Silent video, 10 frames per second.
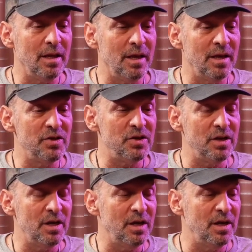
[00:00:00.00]

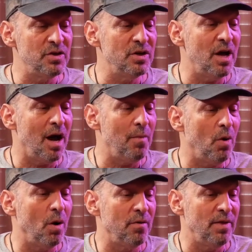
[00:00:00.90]
is not
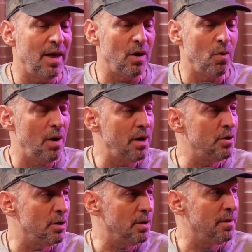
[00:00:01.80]
part of that
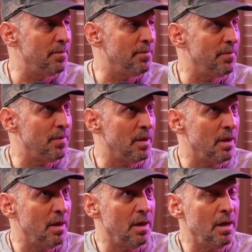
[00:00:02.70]
equation,
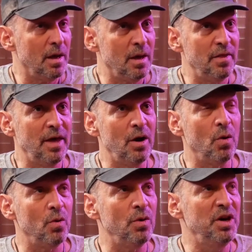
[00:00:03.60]
they
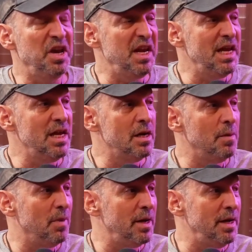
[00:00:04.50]
don't need
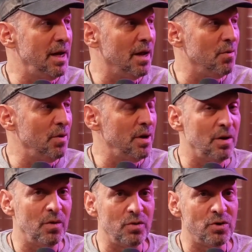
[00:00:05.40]
money
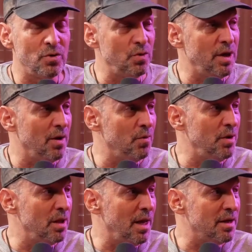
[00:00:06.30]
to get
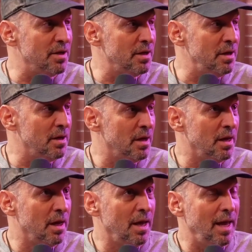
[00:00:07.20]
reelected,
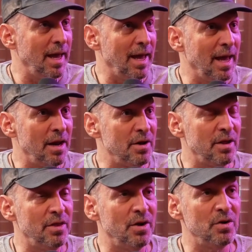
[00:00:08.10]
and
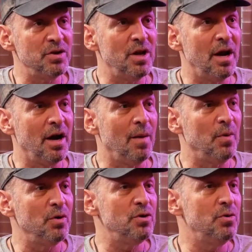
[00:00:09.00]
there is not an
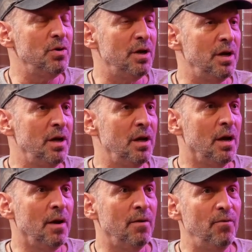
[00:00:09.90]
opportunity
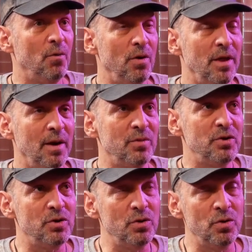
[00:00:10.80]
for them
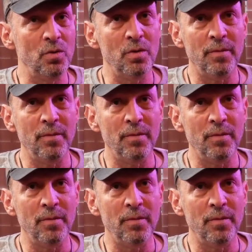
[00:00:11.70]
to